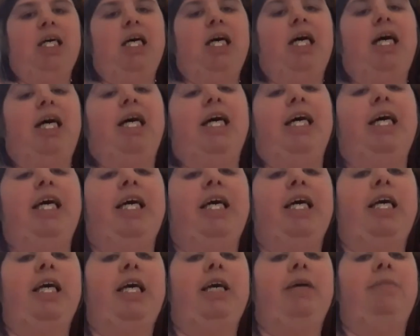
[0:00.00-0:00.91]

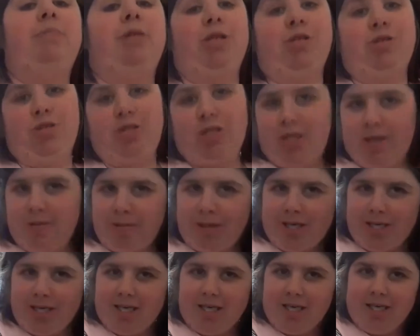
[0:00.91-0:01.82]
I am a huge Harry
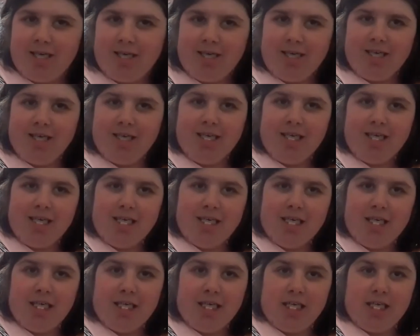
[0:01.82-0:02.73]
Potter nerd
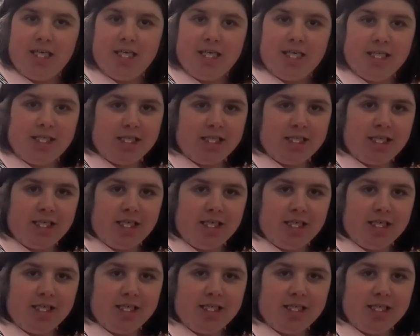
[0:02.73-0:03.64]
and a Disney
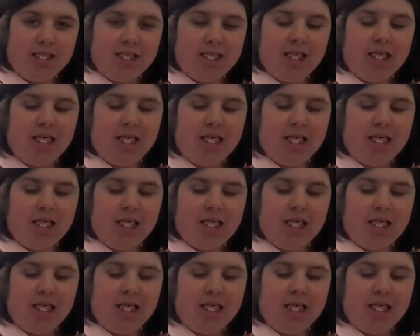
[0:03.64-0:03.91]
nerd.